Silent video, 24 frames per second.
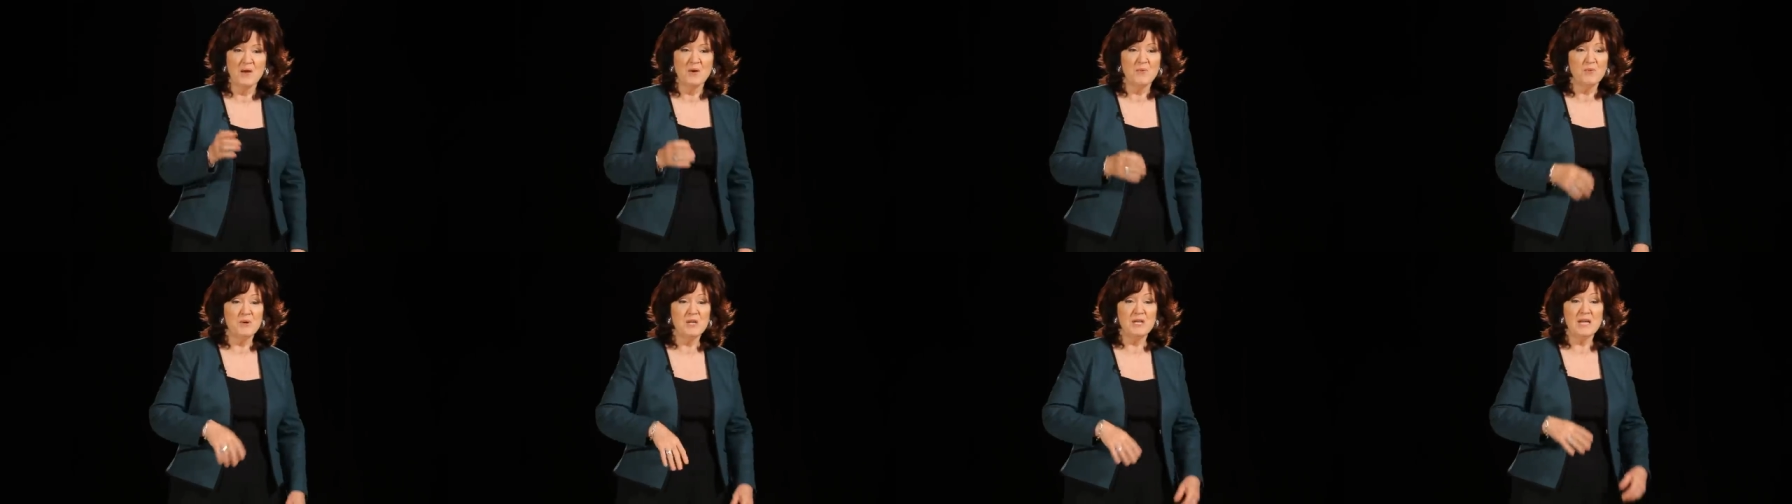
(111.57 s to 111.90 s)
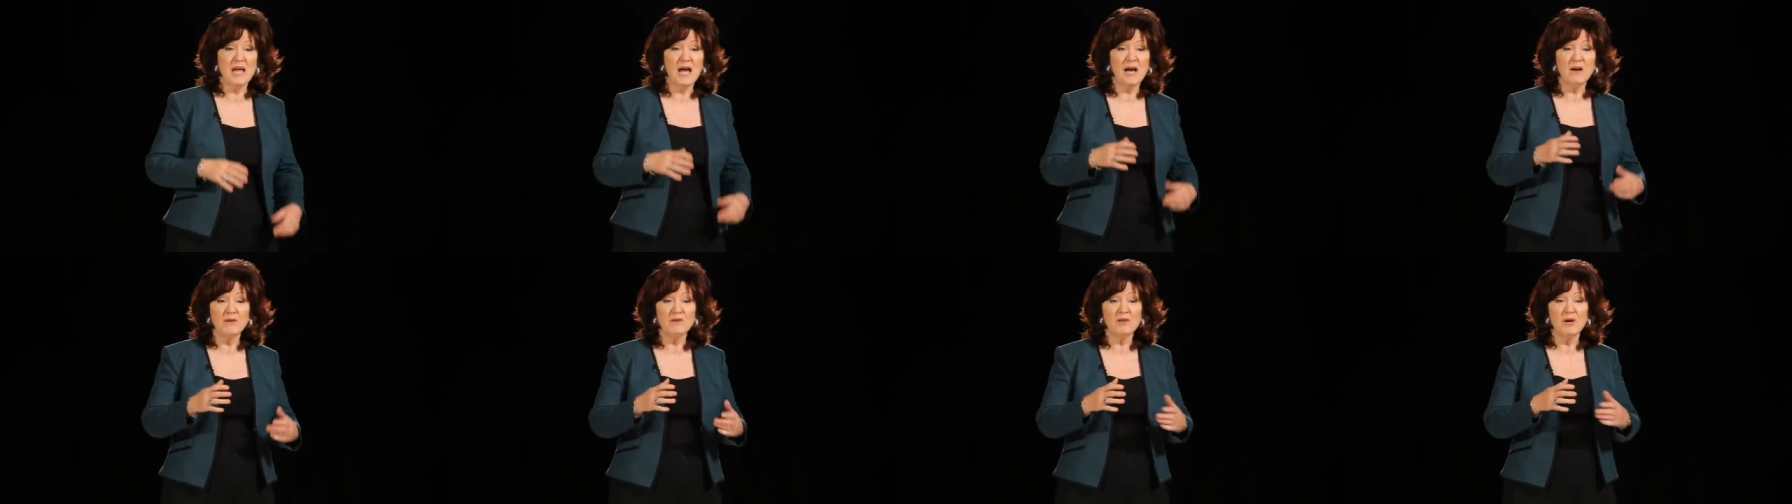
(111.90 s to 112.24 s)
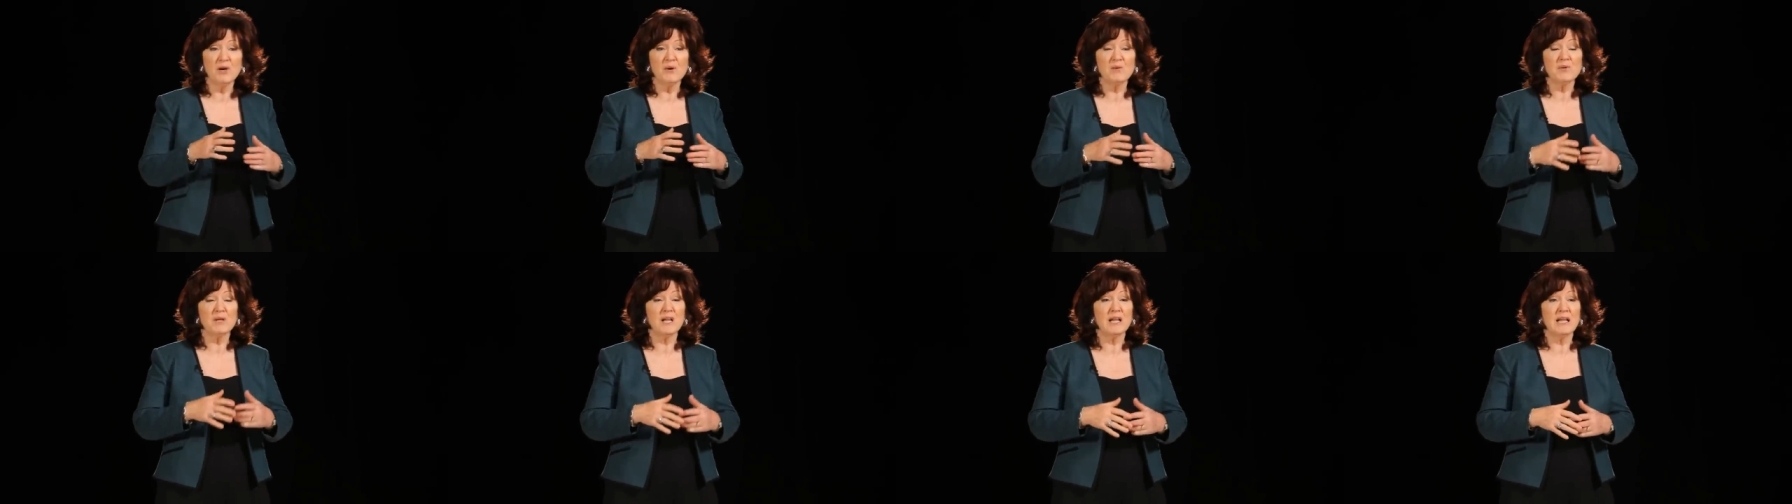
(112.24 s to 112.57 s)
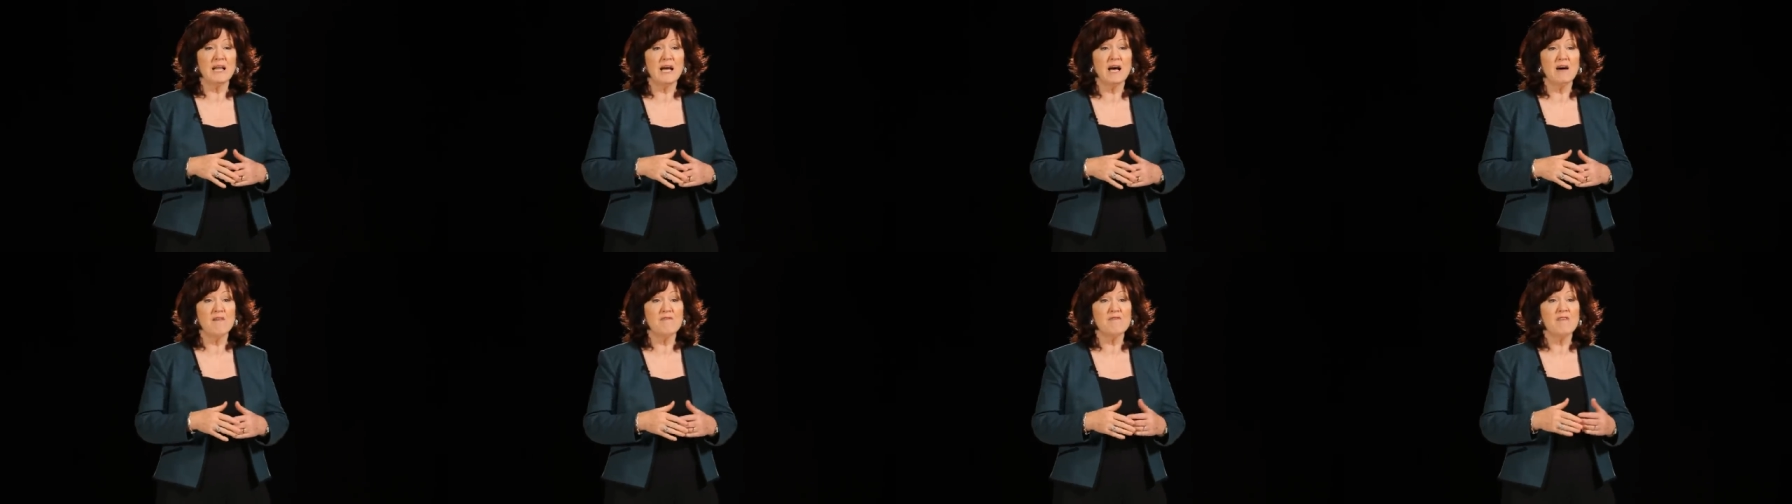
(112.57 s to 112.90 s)
We now know that
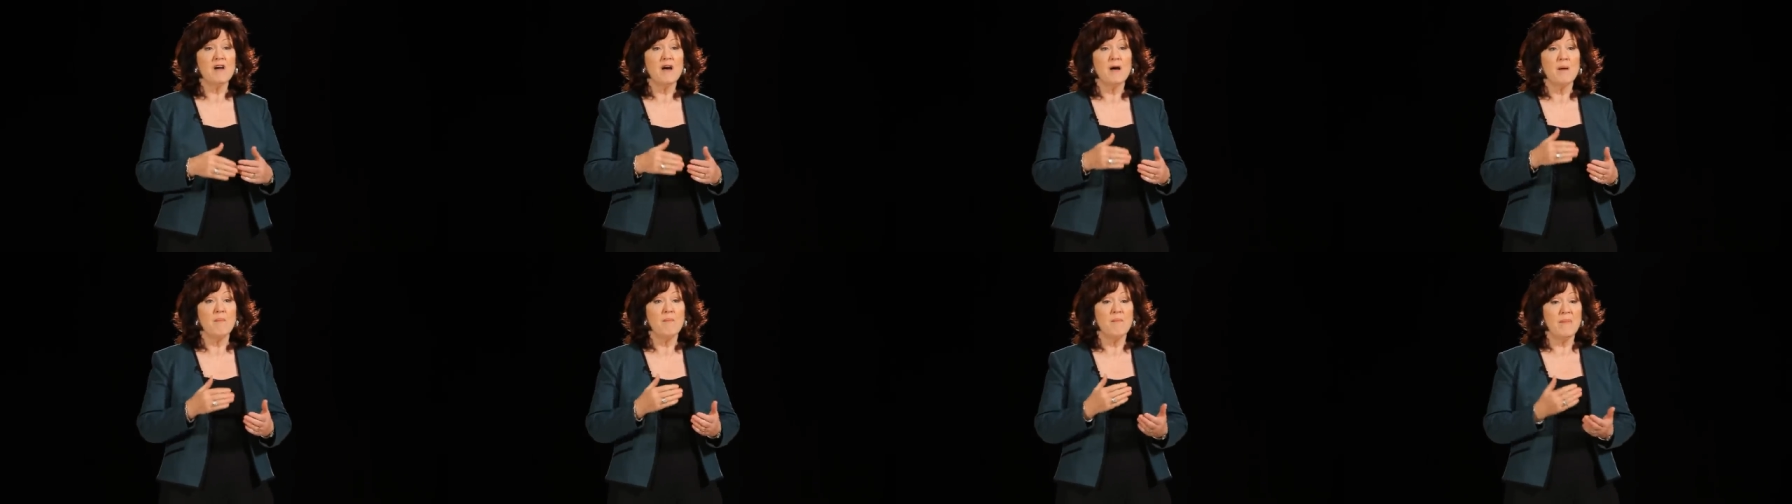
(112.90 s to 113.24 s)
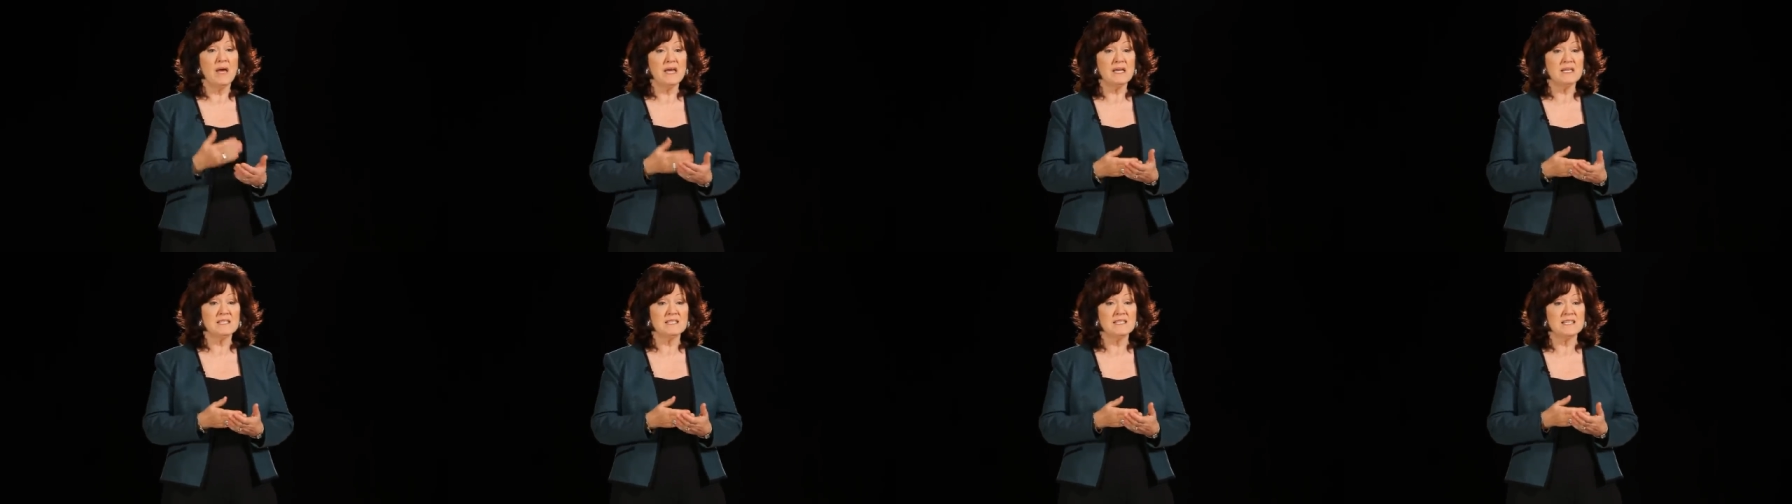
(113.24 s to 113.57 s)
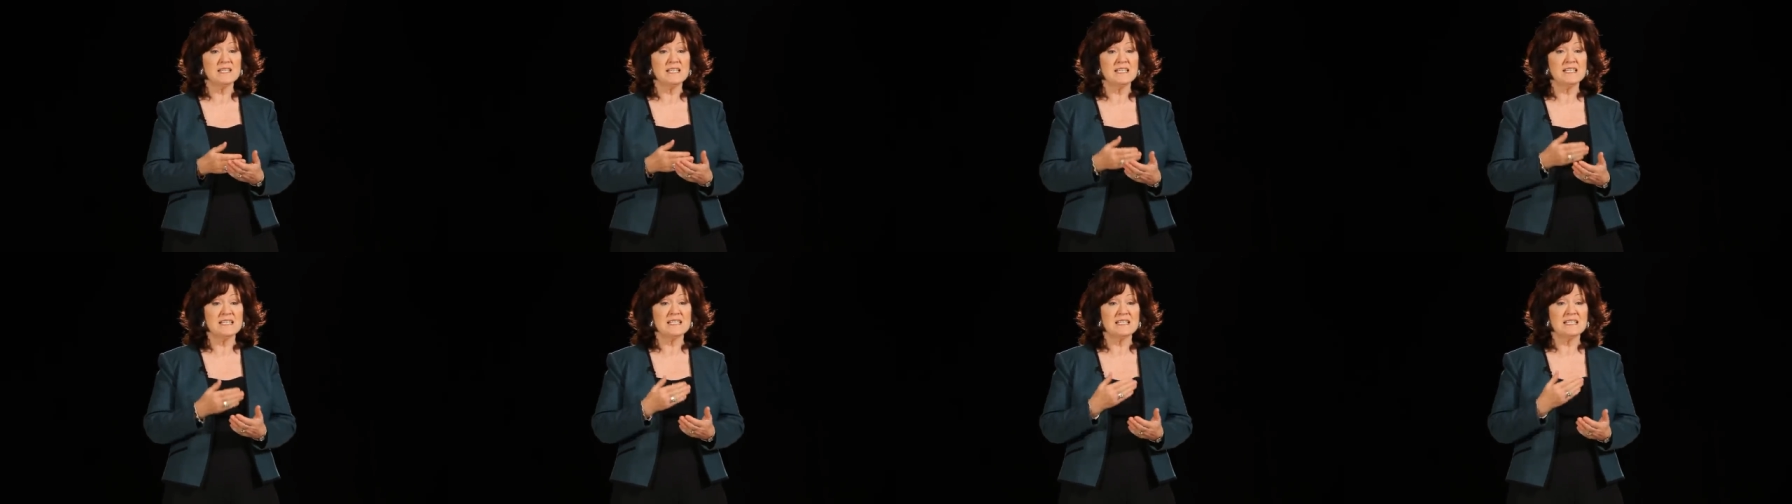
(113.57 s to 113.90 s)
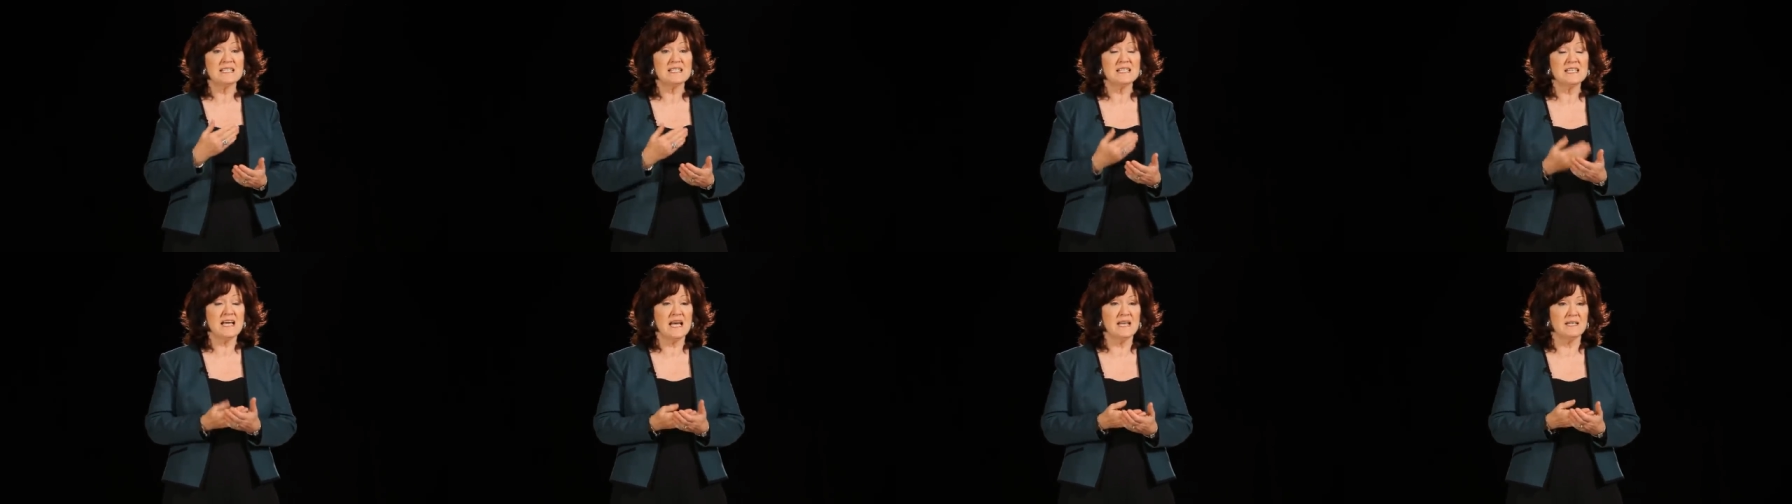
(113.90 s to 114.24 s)
love makes
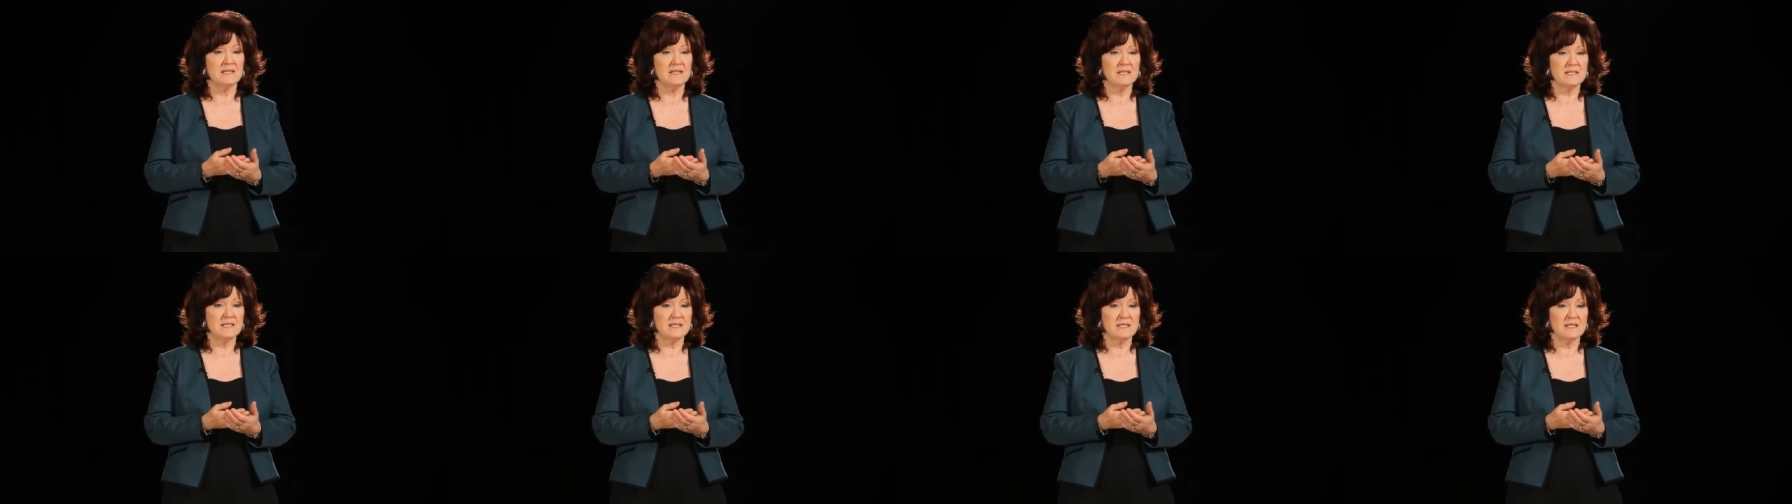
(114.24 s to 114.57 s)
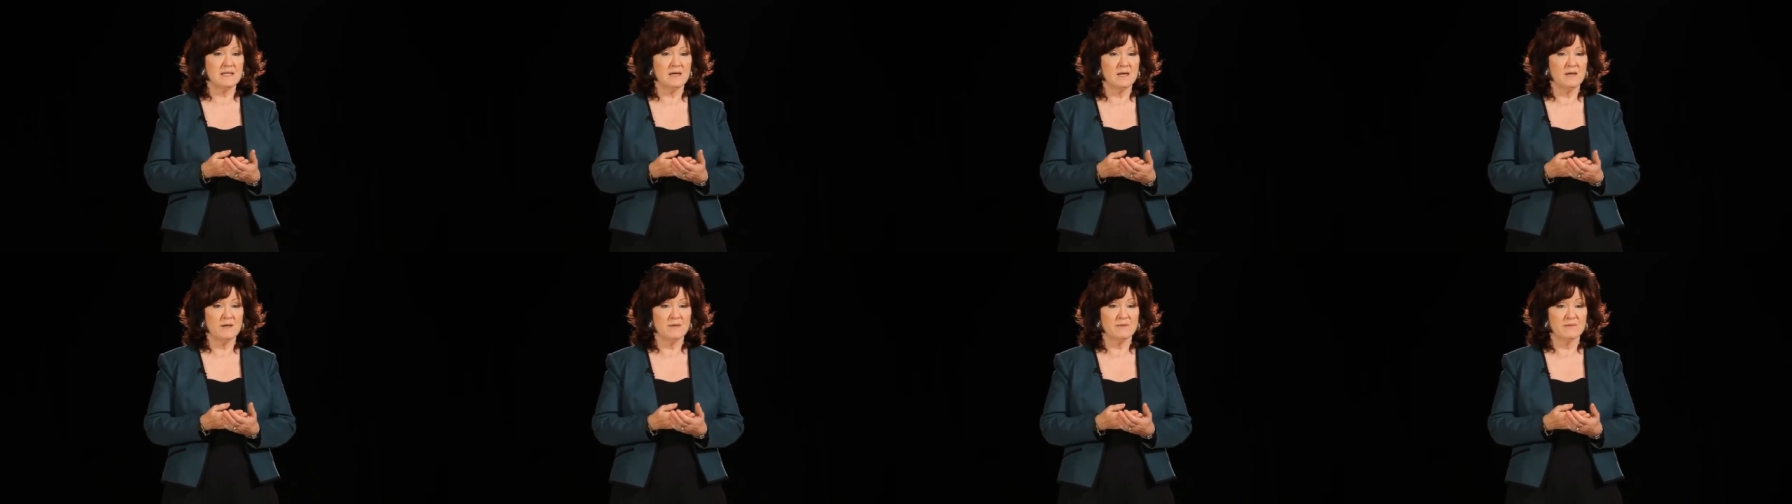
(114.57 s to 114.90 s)
sense.